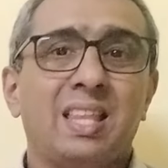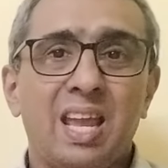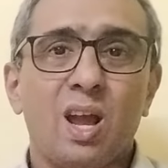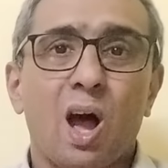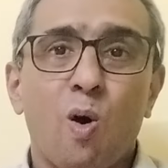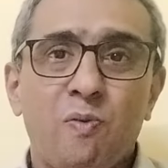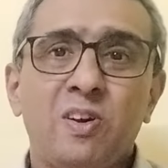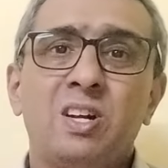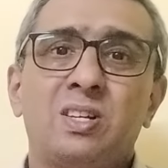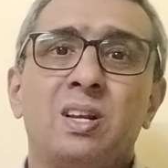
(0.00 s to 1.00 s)
They
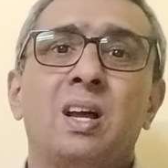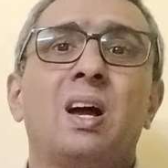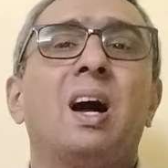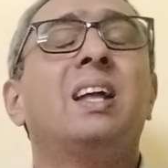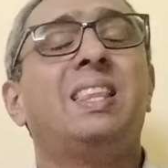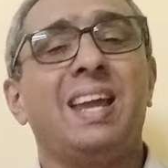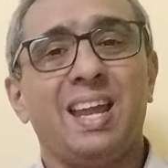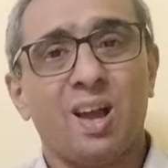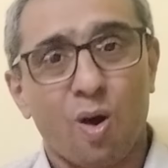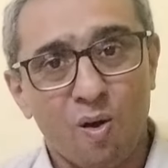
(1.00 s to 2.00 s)

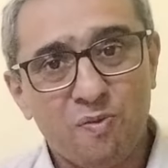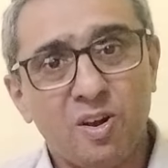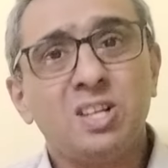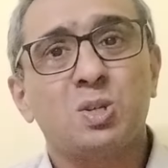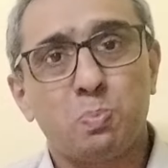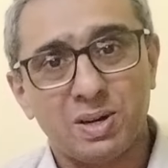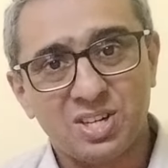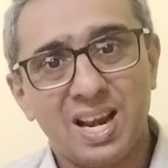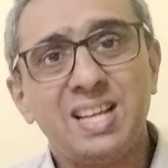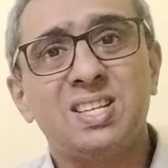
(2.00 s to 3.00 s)
offer
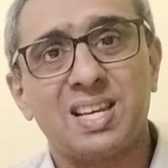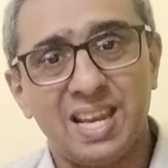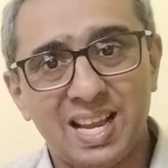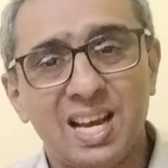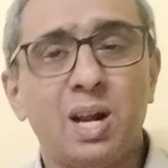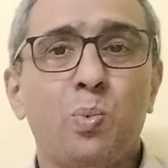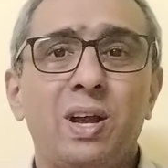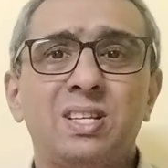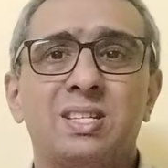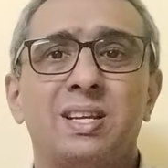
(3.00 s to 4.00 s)
specialized legal
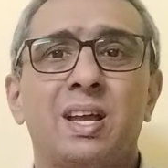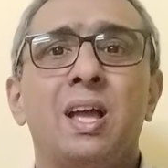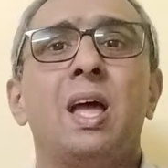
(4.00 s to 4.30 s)
advice,